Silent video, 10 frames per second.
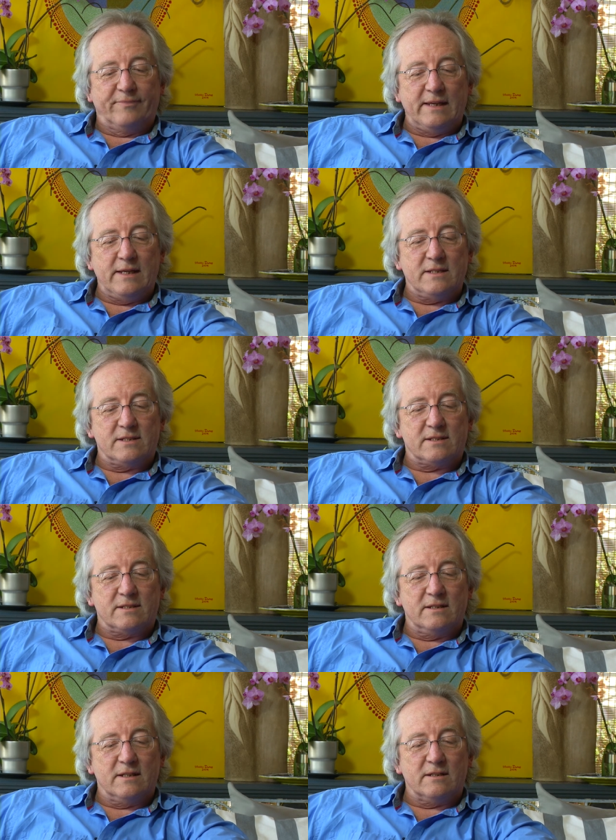is
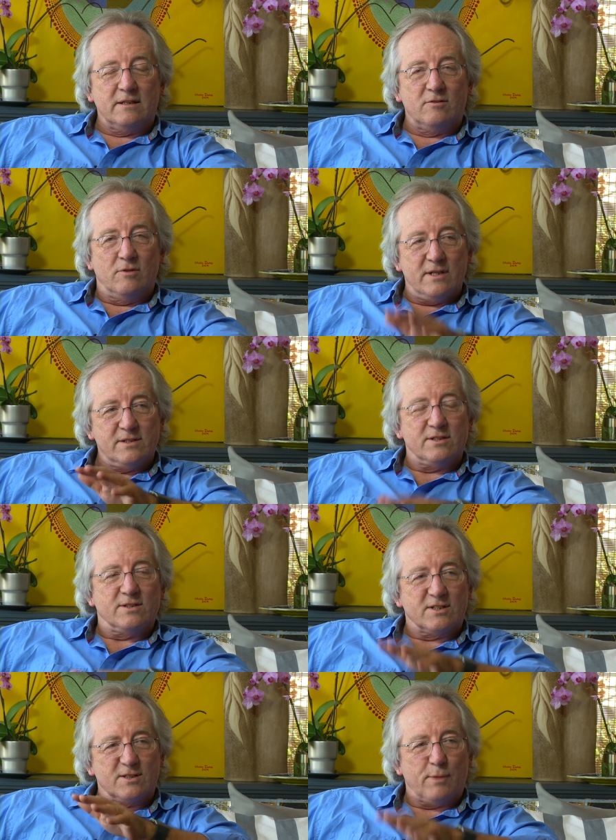that it raises
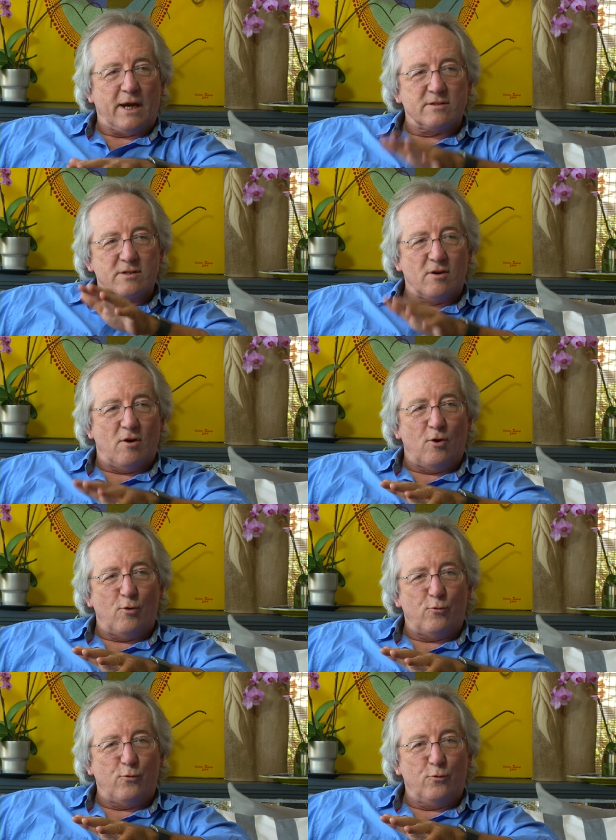the specter
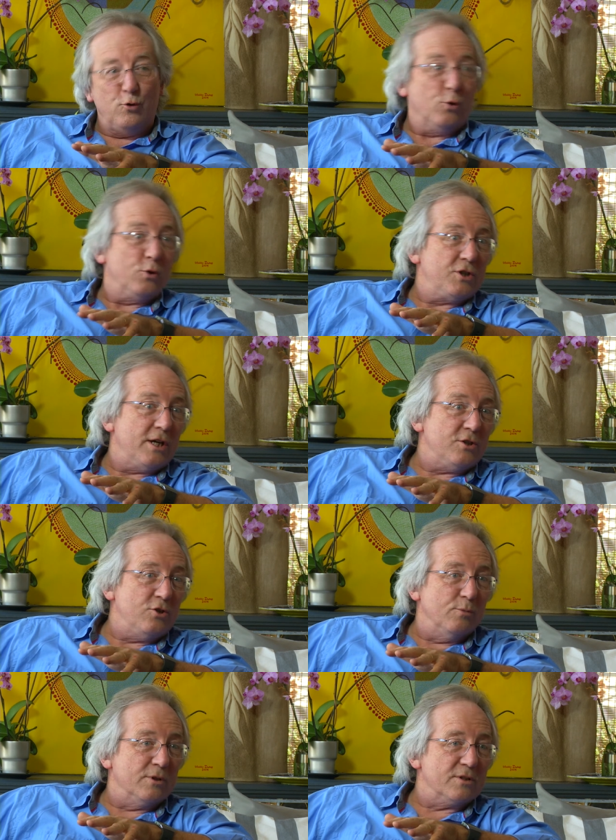of you could change
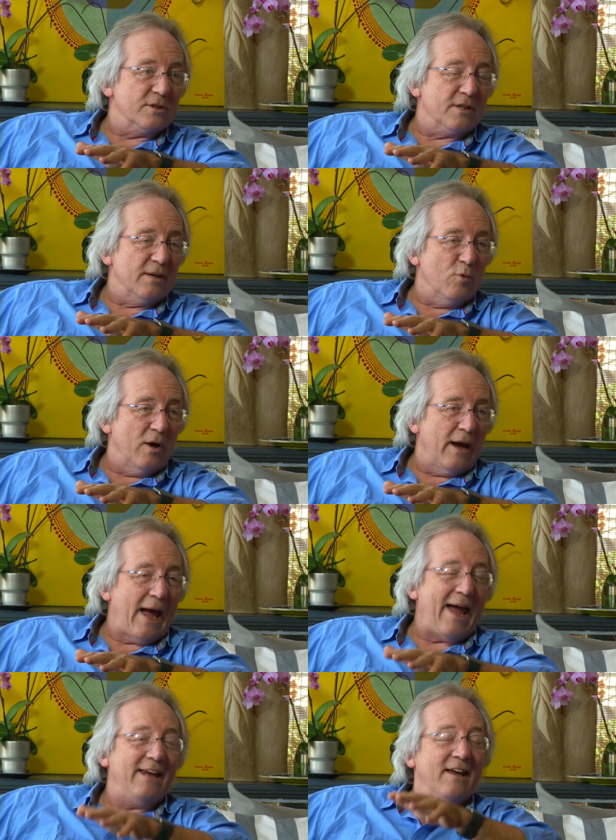humans the same way,
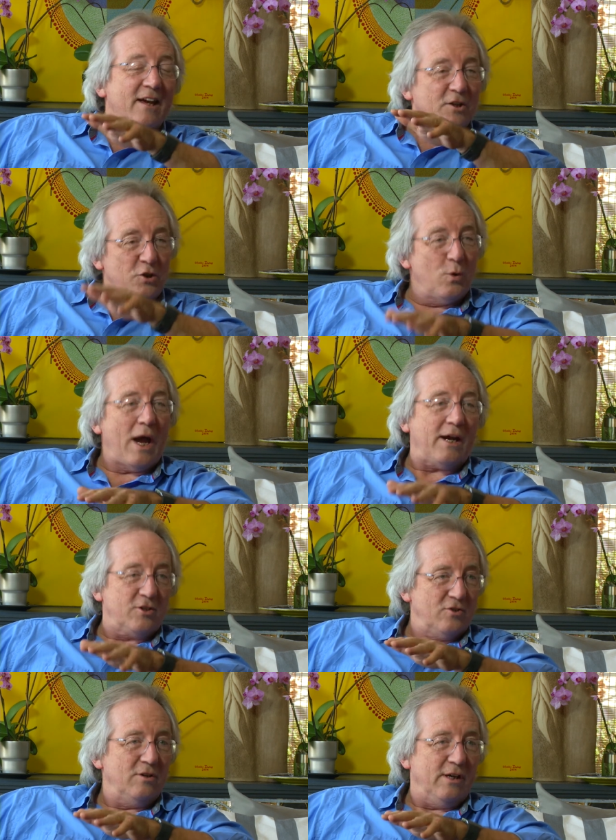and you
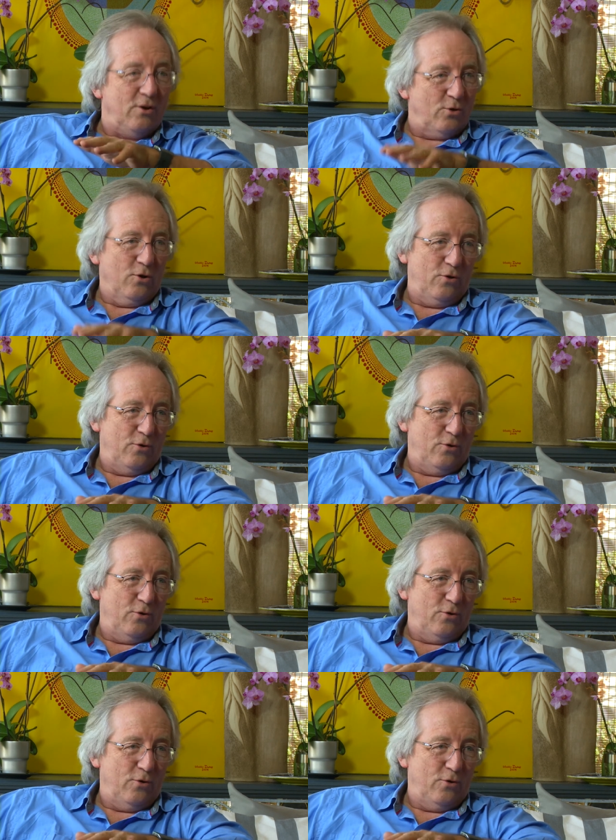actually could.